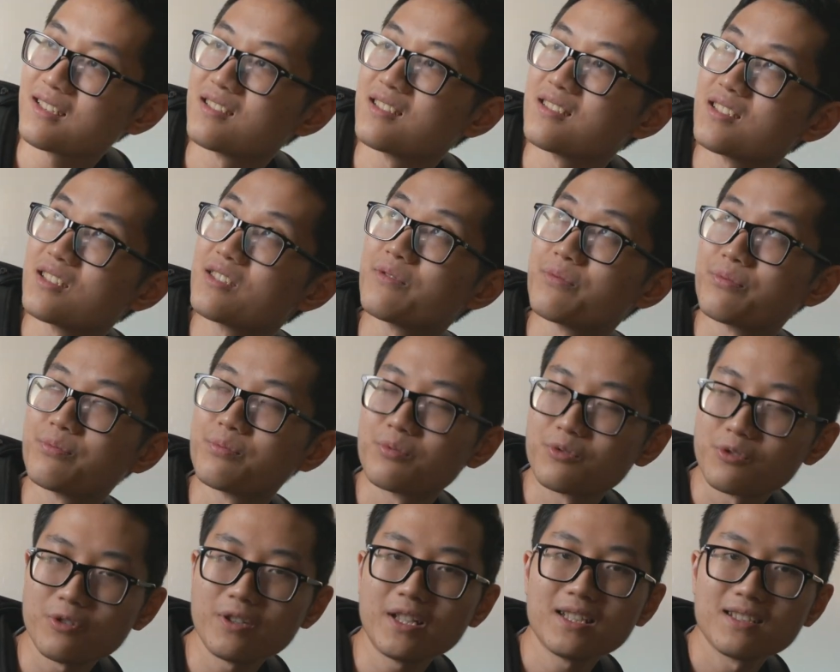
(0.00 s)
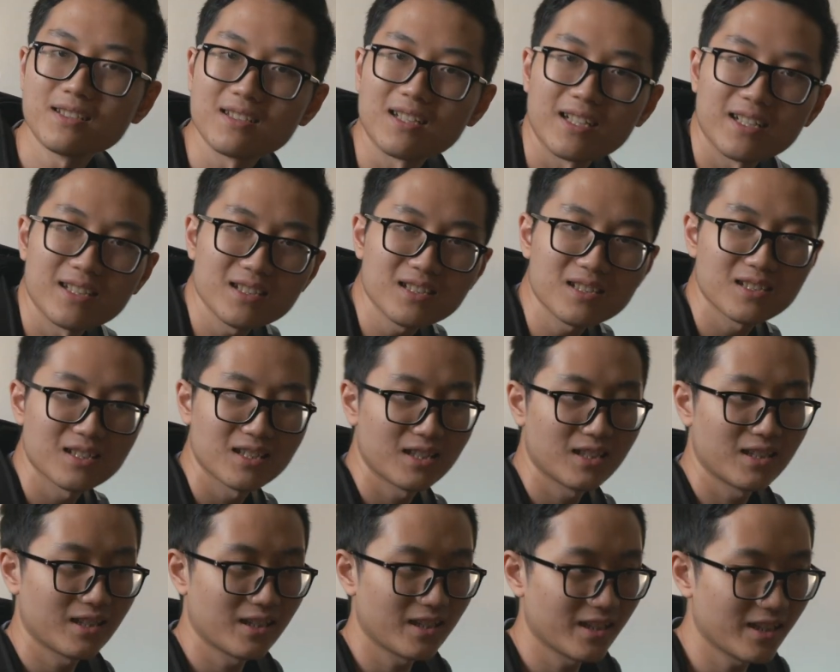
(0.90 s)
this is quite nice.
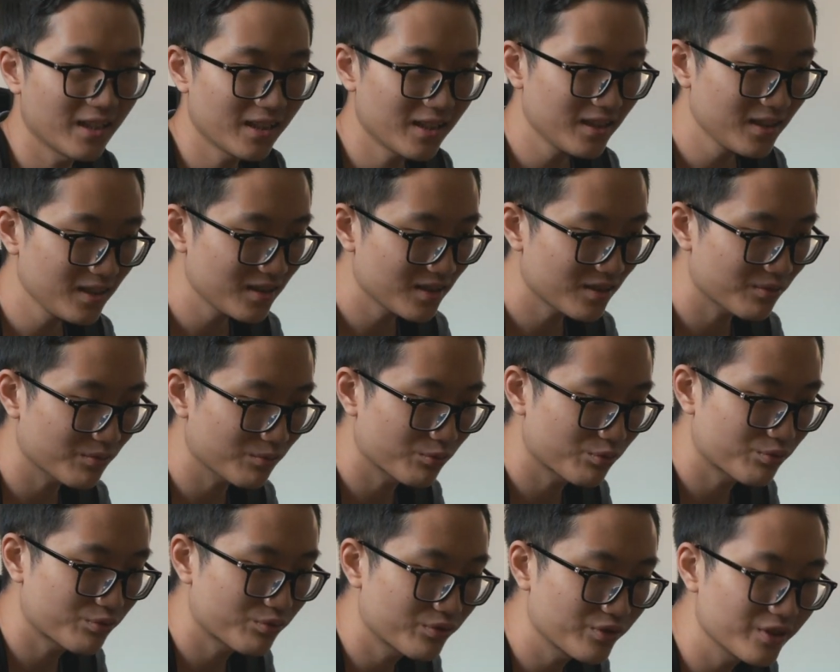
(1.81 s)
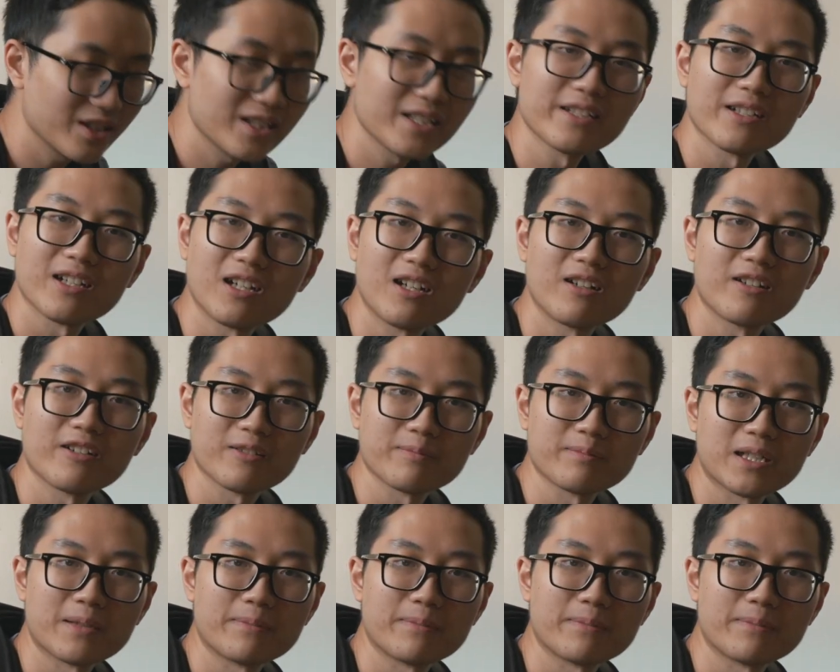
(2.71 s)
It is really hard on my